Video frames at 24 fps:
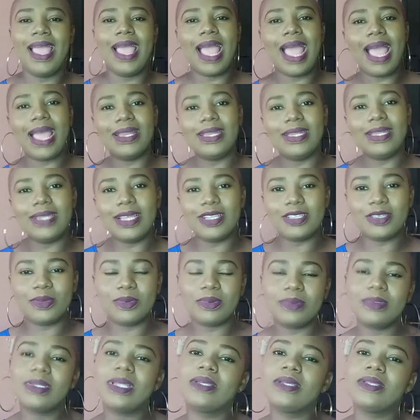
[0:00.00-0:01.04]
and then there's some
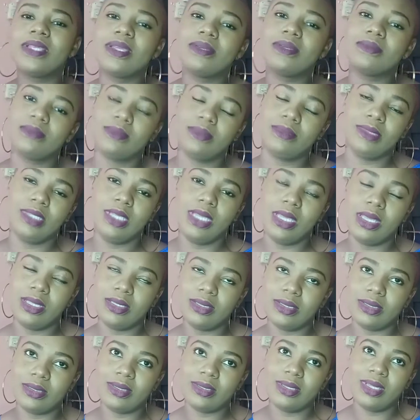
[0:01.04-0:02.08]
people that say
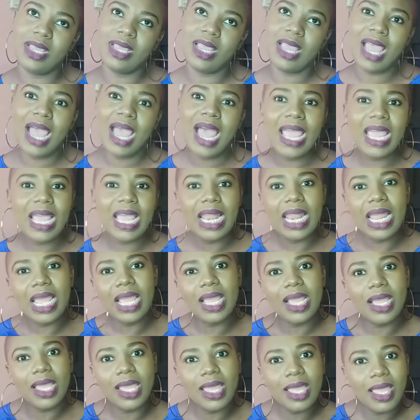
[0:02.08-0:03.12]
yes, and you're
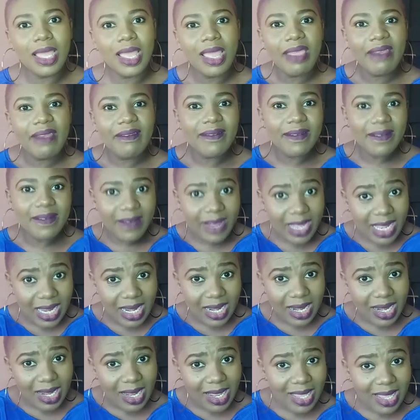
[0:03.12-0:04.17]
like,
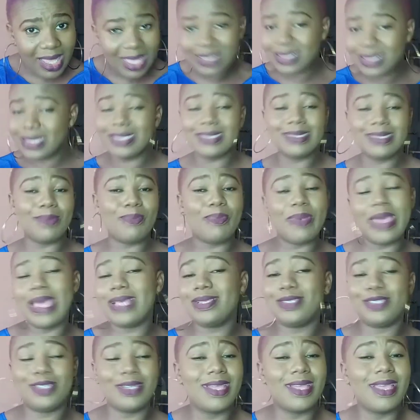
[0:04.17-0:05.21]
really? Is this the
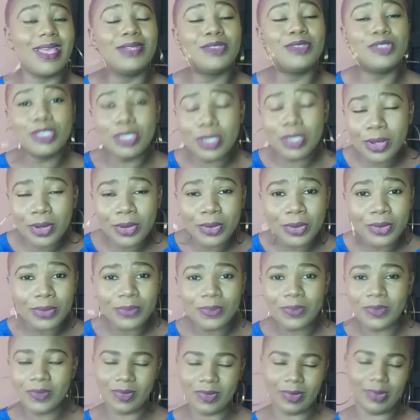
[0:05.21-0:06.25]
best you can
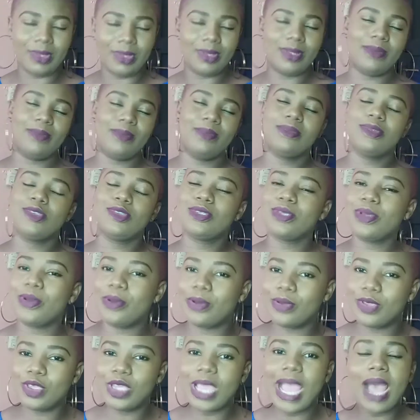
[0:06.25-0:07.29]
do?
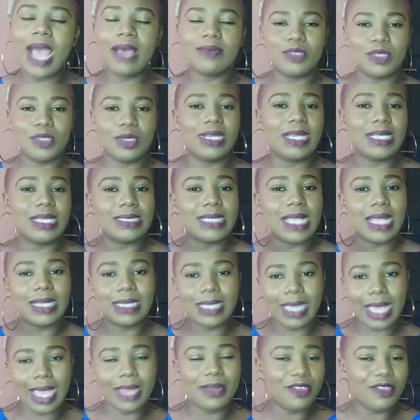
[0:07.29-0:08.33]
So you have to
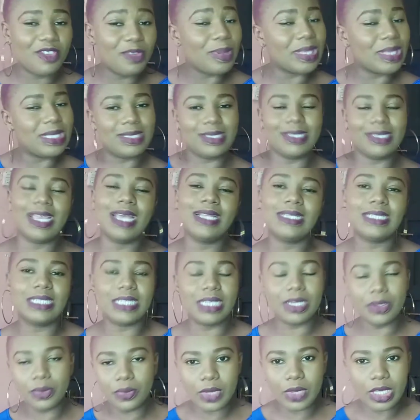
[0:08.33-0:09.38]
understand the kind of person you are
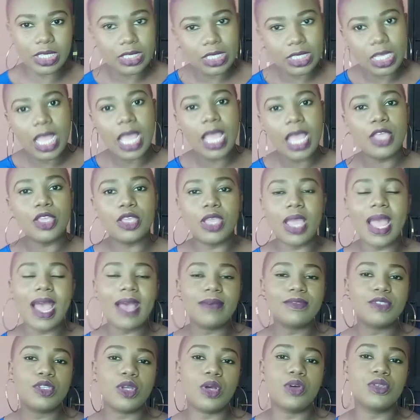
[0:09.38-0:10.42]
dealing with. You
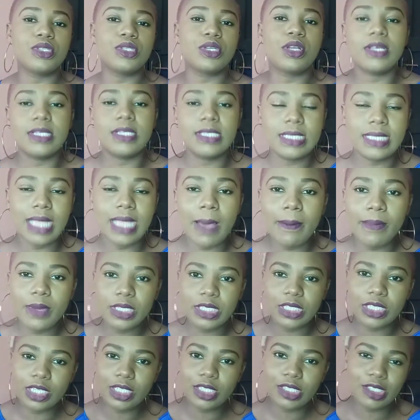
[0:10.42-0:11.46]
have to also consider
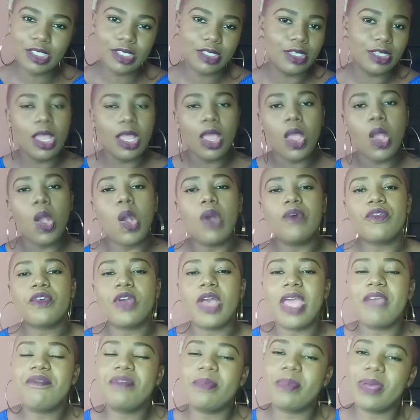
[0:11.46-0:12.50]
budget. Of
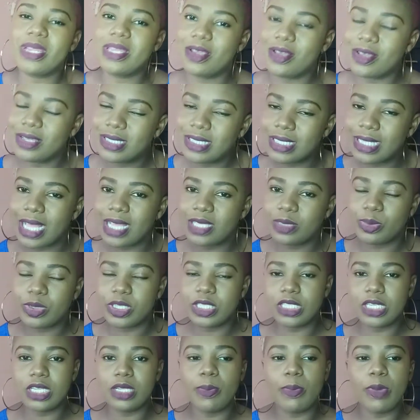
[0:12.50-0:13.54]
course, everybody considers
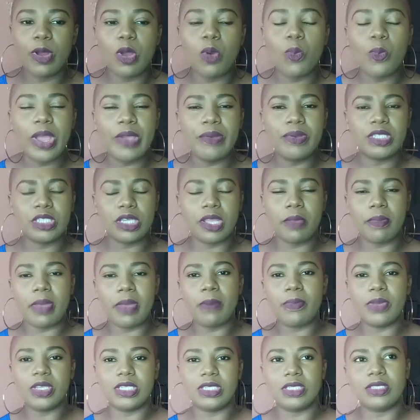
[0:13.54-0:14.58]
budget, but when we talk
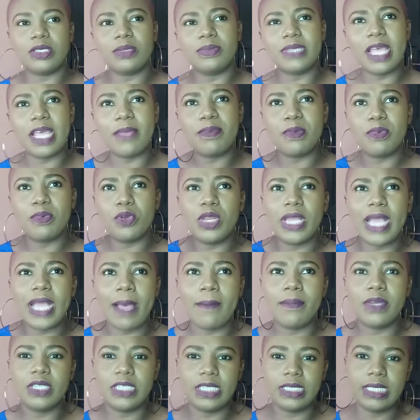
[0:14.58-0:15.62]
about budget, sometimes people look
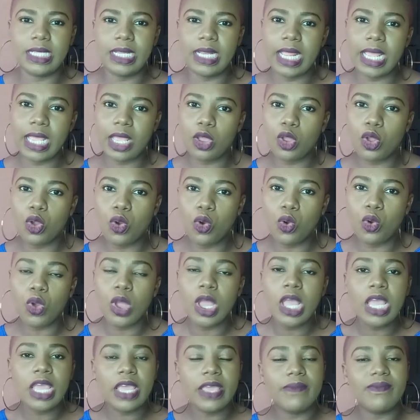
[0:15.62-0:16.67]
at budget and like,
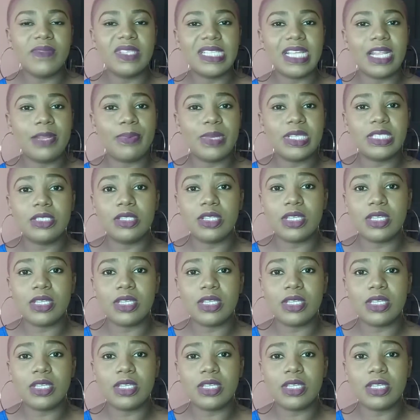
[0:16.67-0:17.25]
it means that person